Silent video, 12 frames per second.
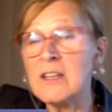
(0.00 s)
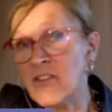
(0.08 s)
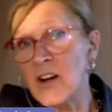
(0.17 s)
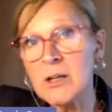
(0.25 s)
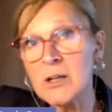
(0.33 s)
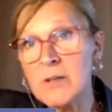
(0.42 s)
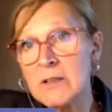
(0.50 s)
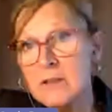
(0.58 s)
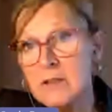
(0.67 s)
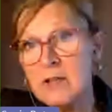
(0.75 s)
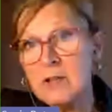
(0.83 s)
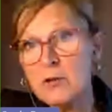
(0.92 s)

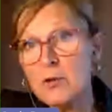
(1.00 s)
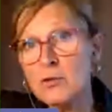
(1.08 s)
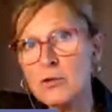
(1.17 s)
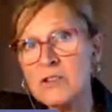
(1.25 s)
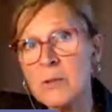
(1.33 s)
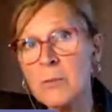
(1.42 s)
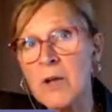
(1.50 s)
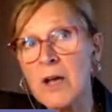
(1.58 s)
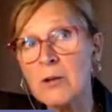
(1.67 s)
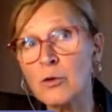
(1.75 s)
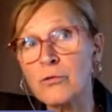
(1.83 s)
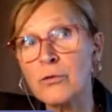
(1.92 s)
environment is also some
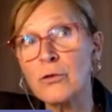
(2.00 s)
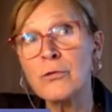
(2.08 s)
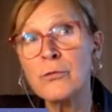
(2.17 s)
kind of